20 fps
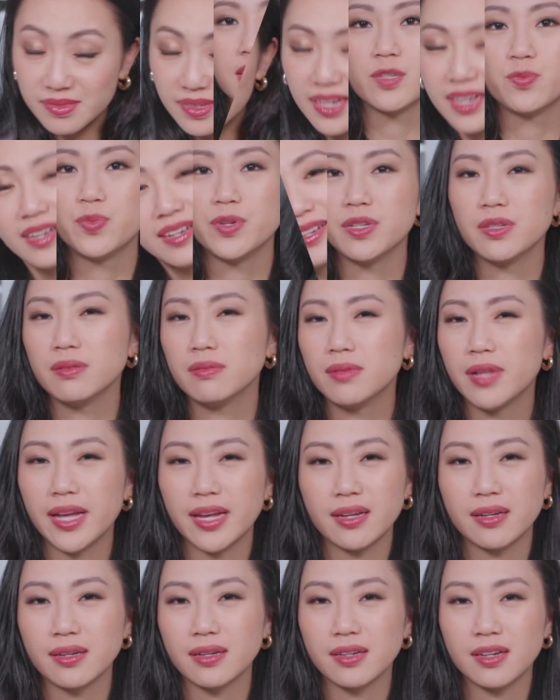It's been
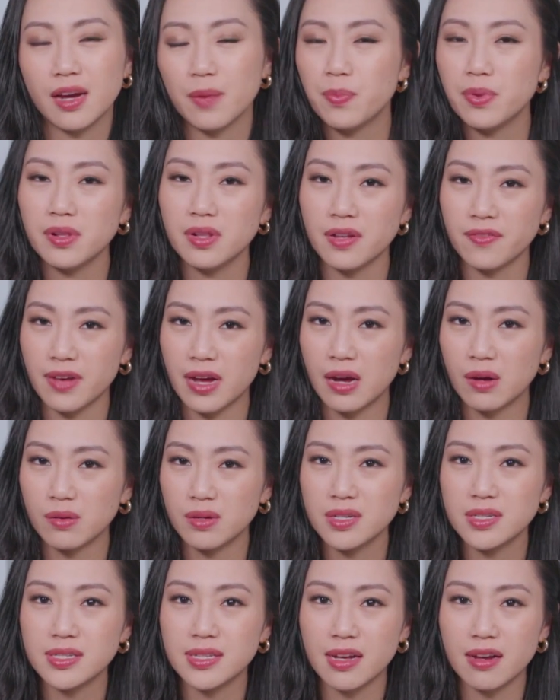like a couple of
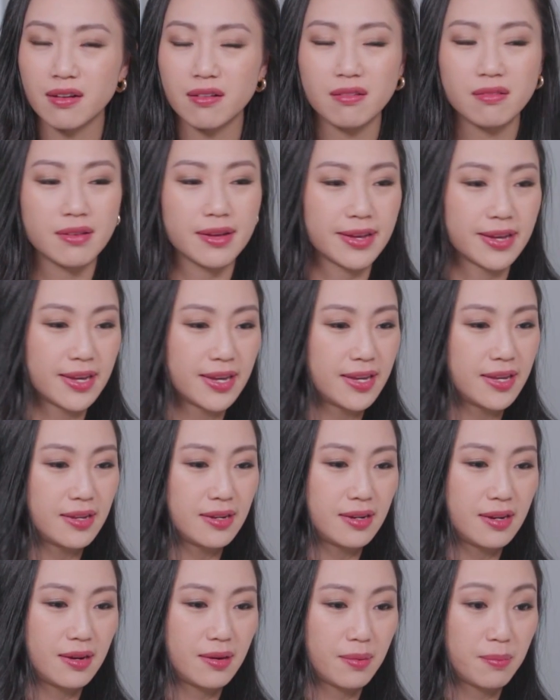hours now
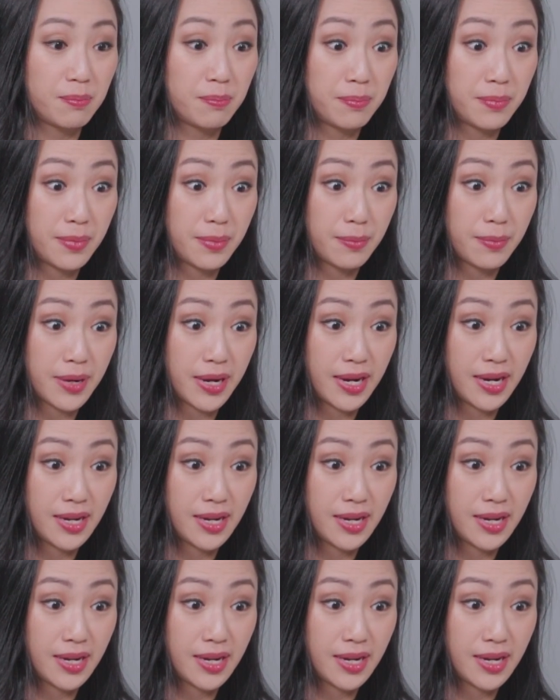and my